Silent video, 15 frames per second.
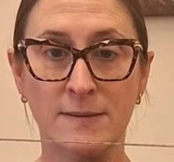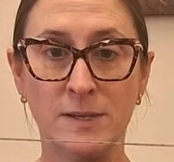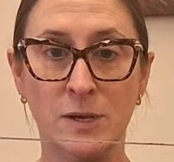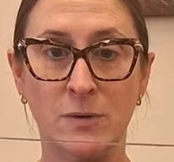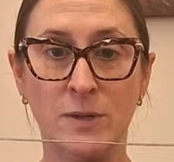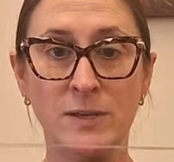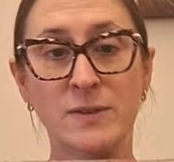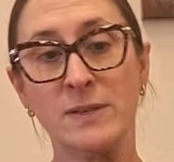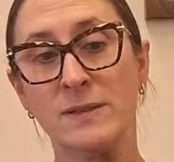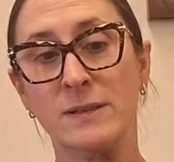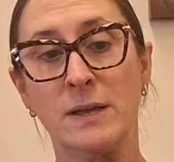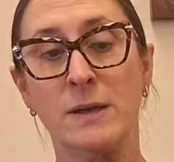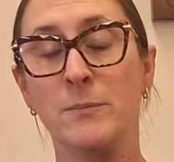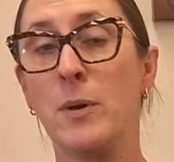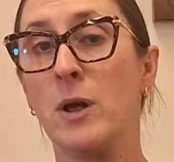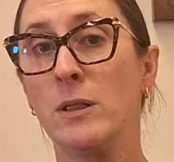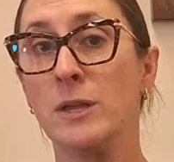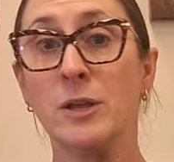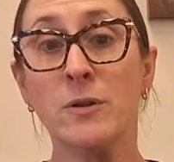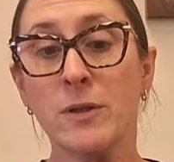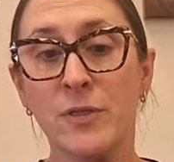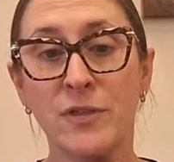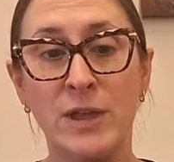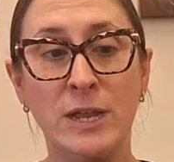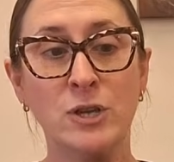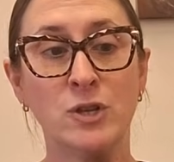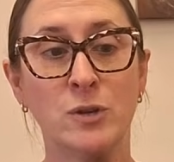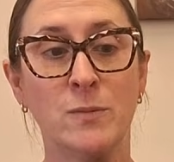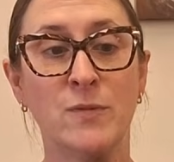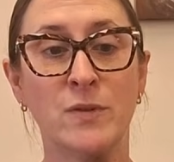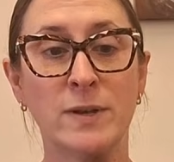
So this is a polyurethane tube,